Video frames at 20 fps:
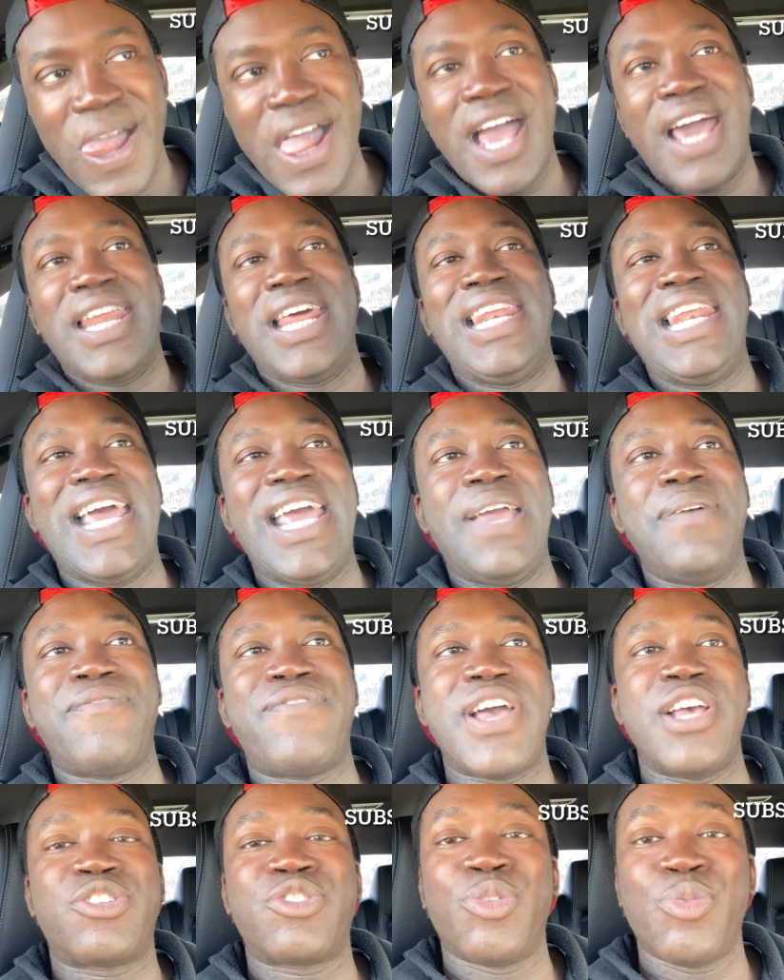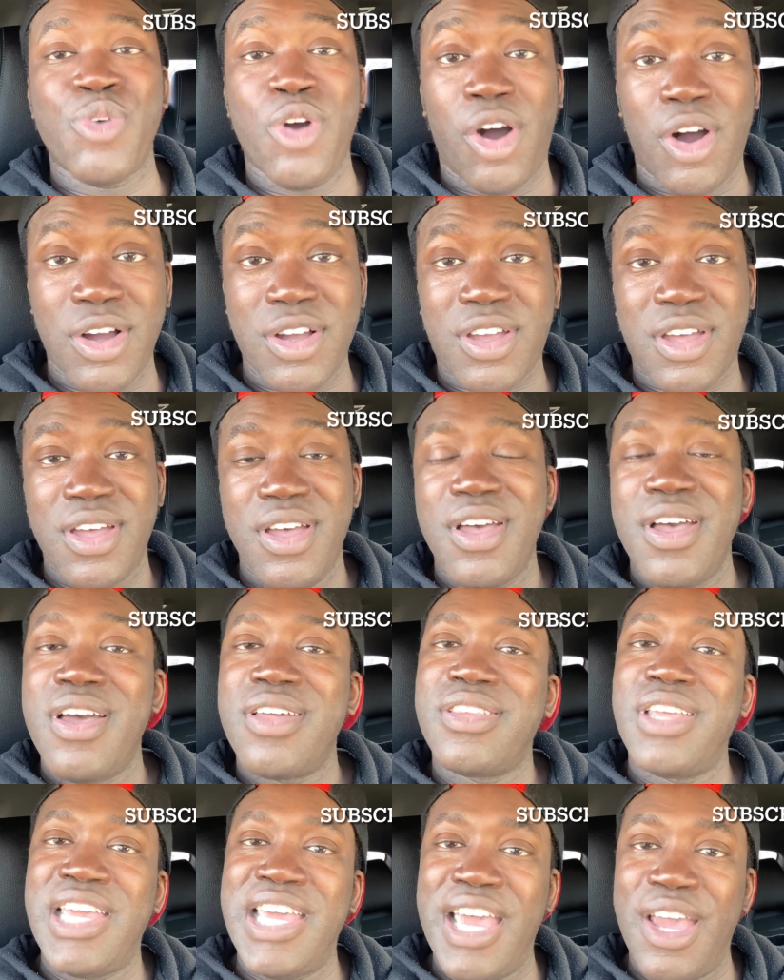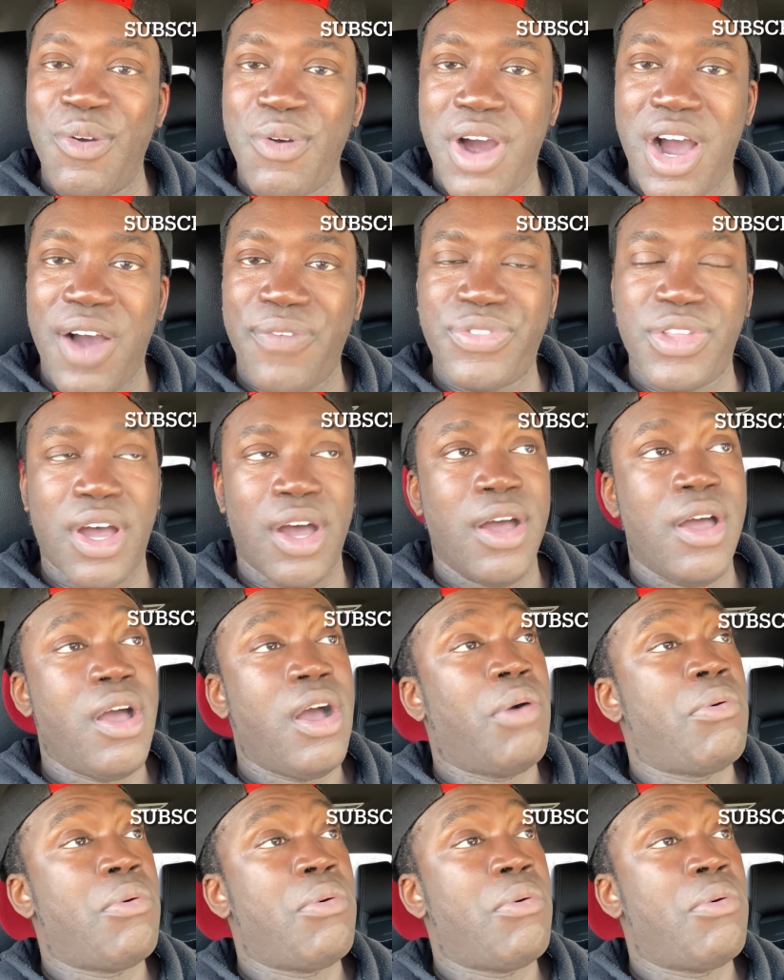and then let him face The Rock the year after.